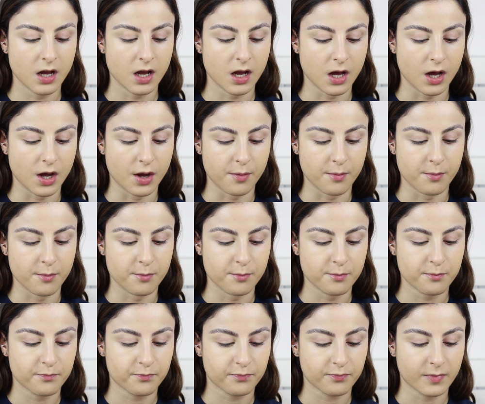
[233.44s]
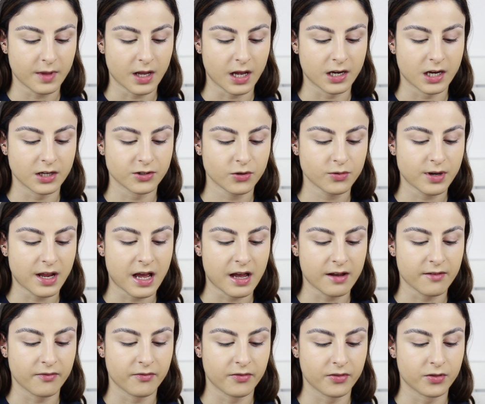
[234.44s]
And I don't
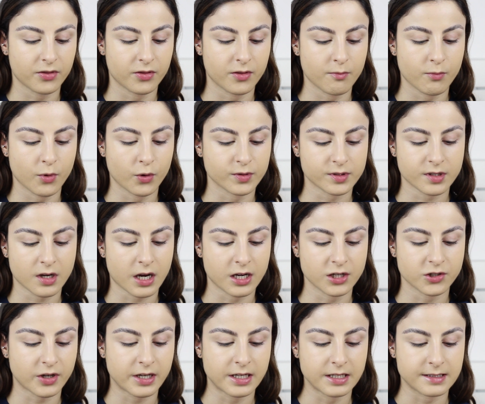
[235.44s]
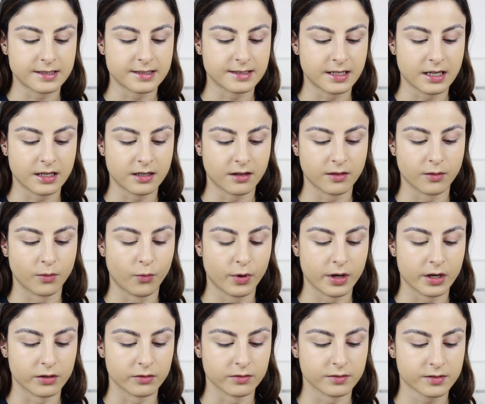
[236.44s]
have the most hydrated skin in the
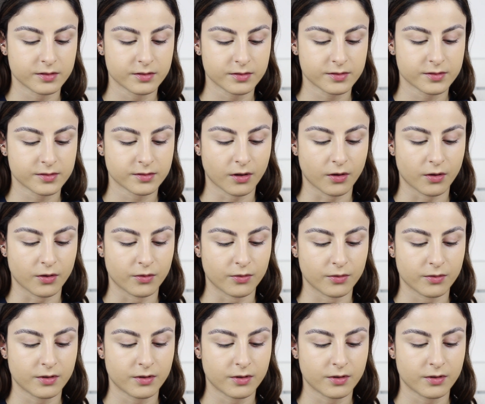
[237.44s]
world, so